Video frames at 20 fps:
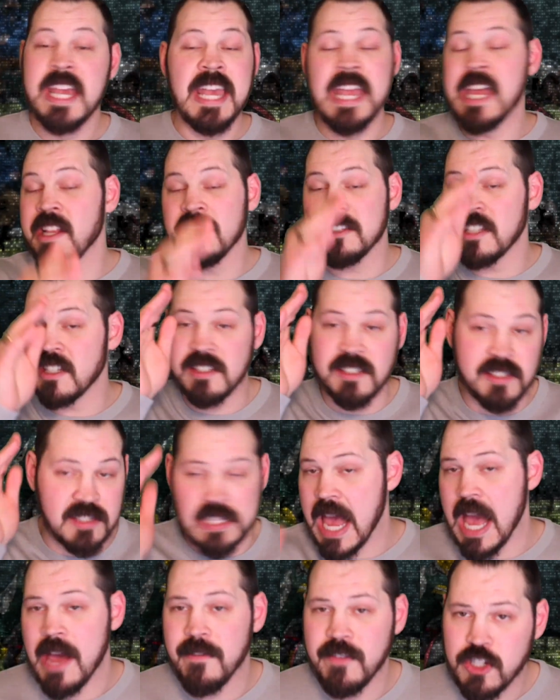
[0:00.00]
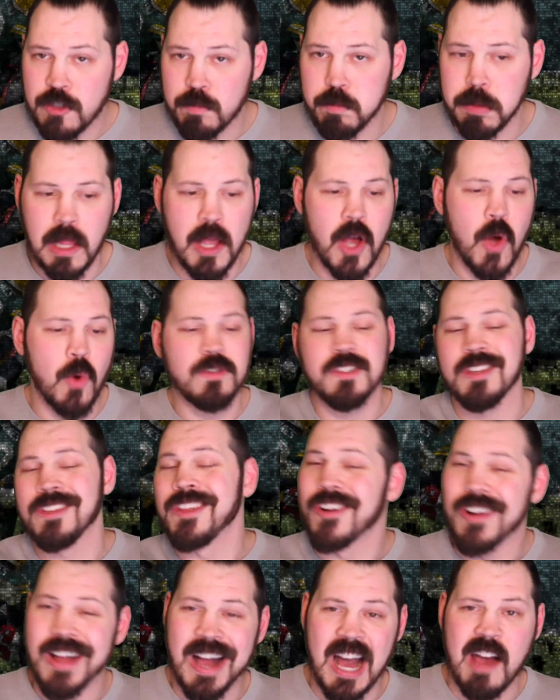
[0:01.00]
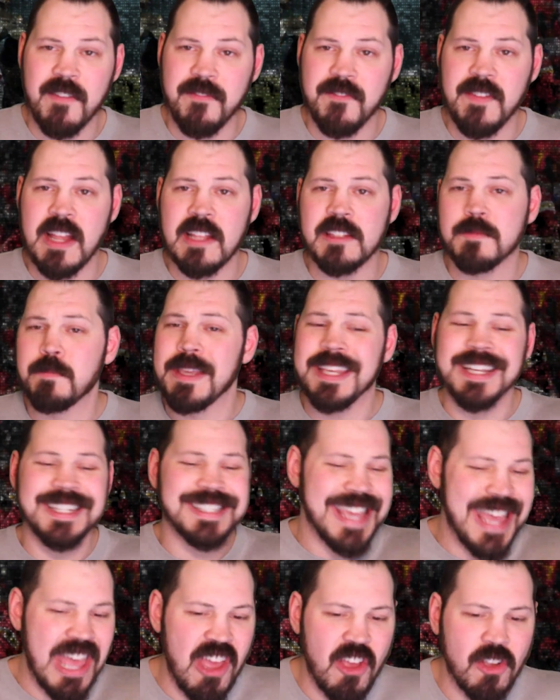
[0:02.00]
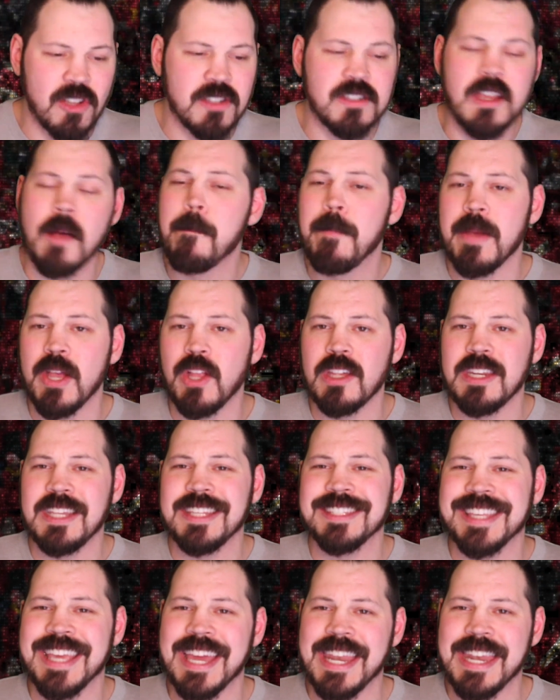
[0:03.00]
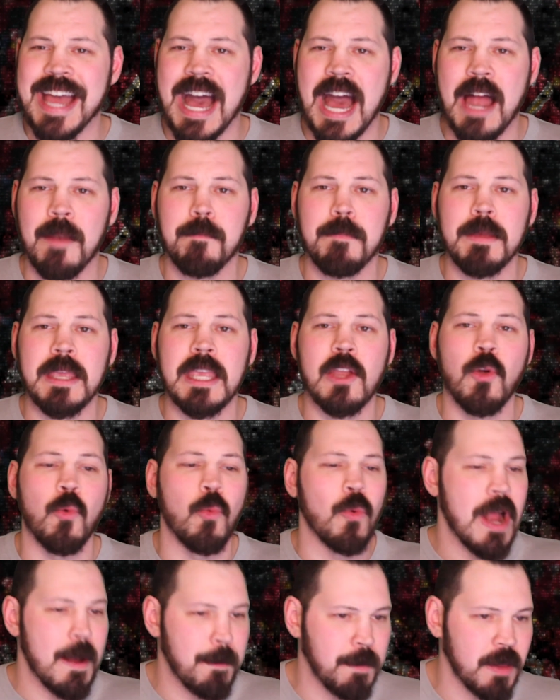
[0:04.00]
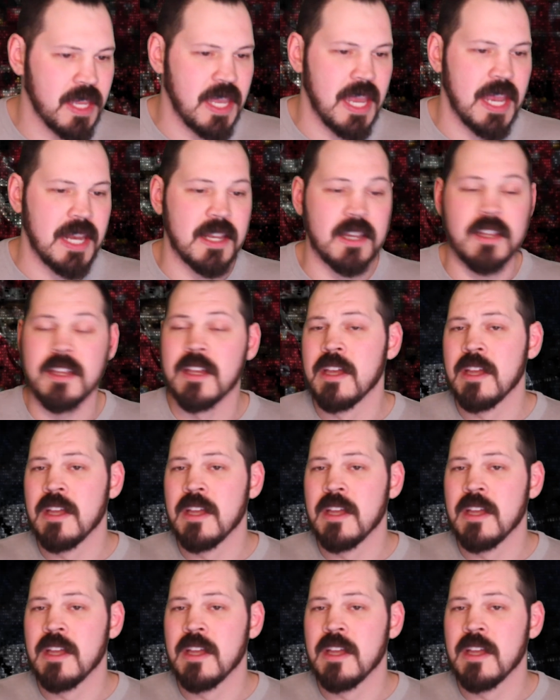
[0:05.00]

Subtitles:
It is a savage blow to their offense because Hill's abilities cannot be replicated.